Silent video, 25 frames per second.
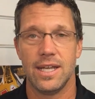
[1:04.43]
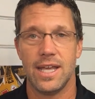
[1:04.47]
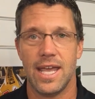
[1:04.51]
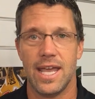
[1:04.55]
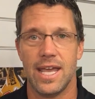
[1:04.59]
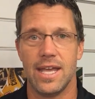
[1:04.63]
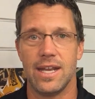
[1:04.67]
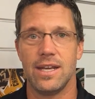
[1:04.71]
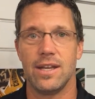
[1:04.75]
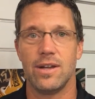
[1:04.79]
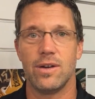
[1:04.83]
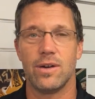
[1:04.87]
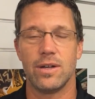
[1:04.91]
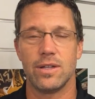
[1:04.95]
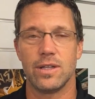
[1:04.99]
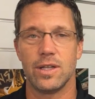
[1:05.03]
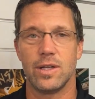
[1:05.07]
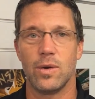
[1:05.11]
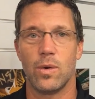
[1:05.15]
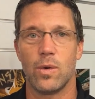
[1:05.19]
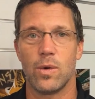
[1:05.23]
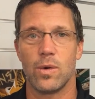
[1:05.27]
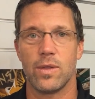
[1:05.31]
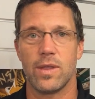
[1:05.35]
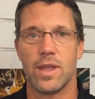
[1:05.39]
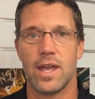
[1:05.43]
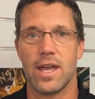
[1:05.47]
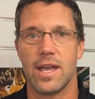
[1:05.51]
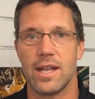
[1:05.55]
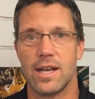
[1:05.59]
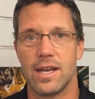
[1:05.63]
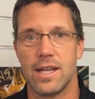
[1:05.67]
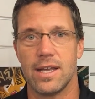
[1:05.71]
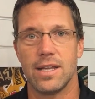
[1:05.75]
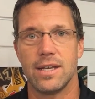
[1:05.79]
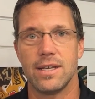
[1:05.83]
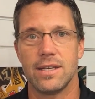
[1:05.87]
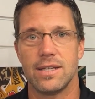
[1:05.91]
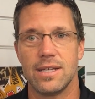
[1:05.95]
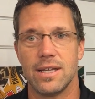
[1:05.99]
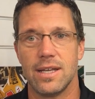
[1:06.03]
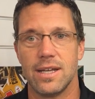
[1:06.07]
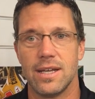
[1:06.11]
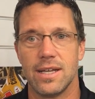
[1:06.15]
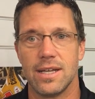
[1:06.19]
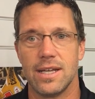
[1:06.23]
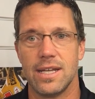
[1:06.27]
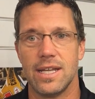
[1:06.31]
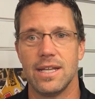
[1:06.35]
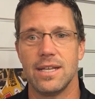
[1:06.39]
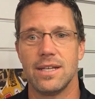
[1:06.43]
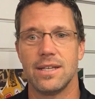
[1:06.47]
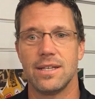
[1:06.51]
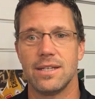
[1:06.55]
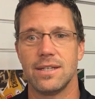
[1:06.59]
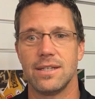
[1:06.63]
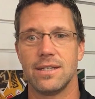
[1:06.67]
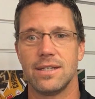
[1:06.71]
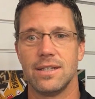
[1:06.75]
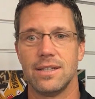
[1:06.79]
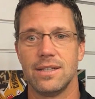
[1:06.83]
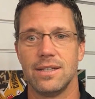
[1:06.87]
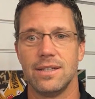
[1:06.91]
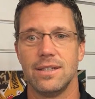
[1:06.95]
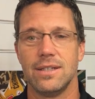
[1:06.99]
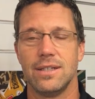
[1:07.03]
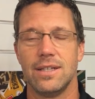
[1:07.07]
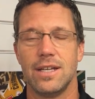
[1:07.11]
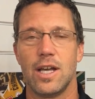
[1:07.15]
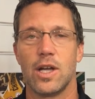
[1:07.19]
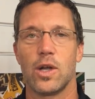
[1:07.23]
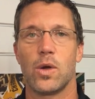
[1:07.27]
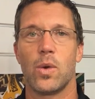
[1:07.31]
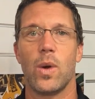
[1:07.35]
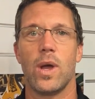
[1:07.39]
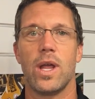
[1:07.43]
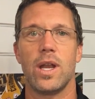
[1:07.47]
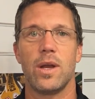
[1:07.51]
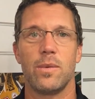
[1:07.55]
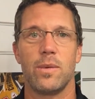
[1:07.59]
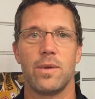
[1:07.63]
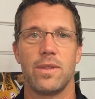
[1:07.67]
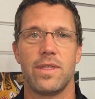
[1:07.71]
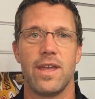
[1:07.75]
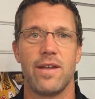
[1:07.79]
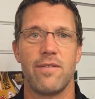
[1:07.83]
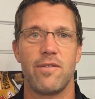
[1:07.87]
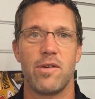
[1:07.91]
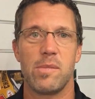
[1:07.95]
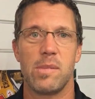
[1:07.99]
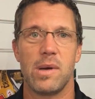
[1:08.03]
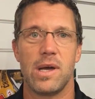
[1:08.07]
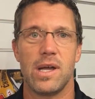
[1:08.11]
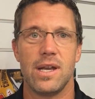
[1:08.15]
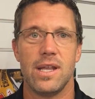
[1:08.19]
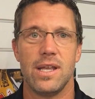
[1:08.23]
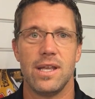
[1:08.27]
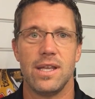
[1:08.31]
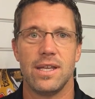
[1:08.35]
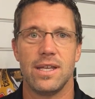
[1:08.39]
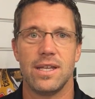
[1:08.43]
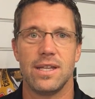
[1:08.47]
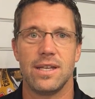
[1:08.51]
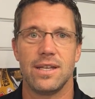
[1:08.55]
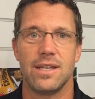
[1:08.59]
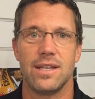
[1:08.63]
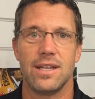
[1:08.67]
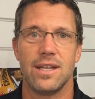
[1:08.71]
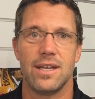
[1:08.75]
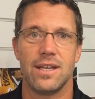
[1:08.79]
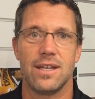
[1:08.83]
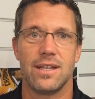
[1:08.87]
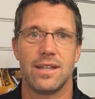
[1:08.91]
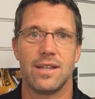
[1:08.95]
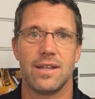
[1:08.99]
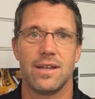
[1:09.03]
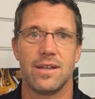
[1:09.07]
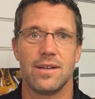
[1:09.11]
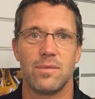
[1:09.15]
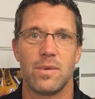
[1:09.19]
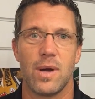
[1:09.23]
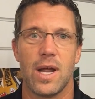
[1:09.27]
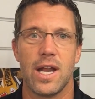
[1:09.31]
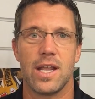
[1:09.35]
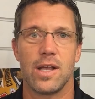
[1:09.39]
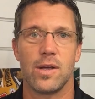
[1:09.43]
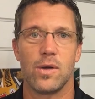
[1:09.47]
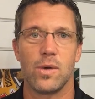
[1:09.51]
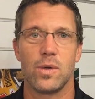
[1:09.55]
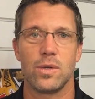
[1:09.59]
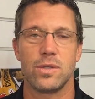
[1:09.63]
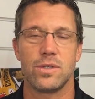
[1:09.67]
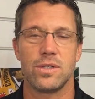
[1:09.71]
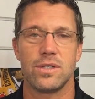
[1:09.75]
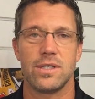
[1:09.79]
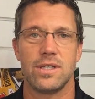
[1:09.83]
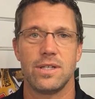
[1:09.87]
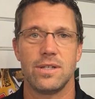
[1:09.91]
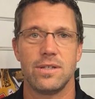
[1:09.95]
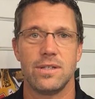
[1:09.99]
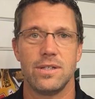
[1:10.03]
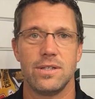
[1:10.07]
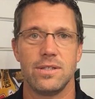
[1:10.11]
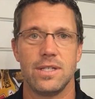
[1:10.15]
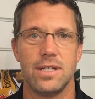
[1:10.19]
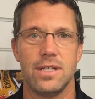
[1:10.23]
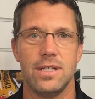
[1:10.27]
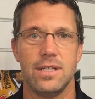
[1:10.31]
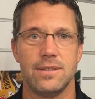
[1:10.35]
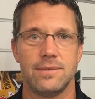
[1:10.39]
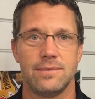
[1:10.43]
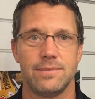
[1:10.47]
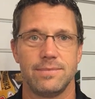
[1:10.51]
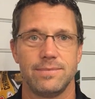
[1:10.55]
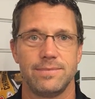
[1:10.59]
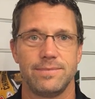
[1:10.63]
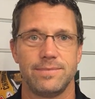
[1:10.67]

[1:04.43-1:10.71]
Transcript: and here on the North Island, getting acquainted with everybody and the riding cultures here in New Zealand.